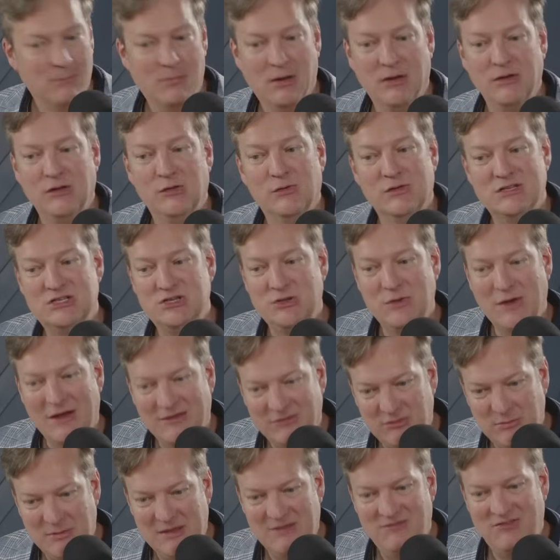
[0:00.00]
but you, what you
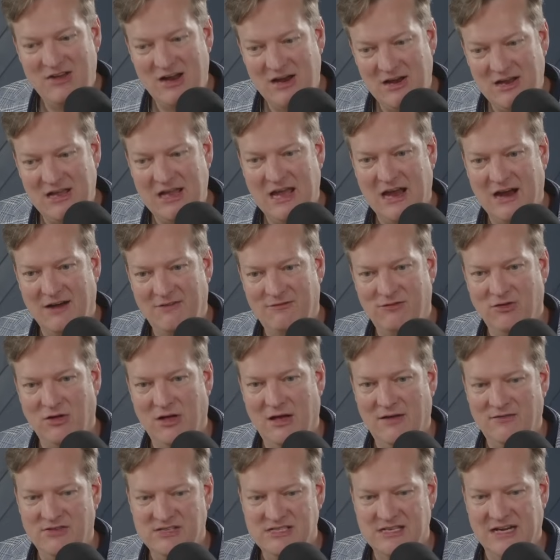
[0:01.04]
have to be very careful
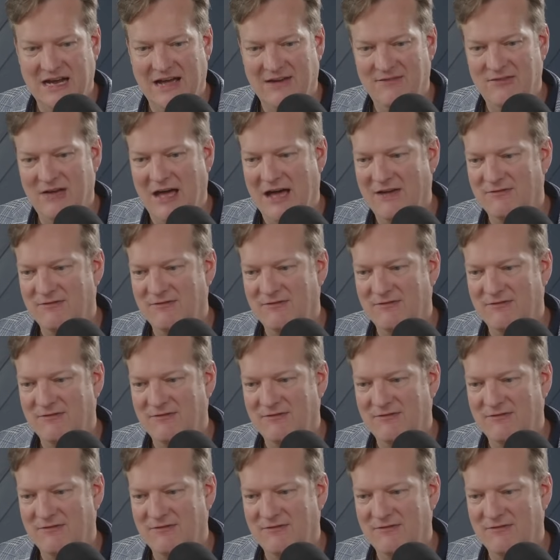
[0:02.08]
of is and I've,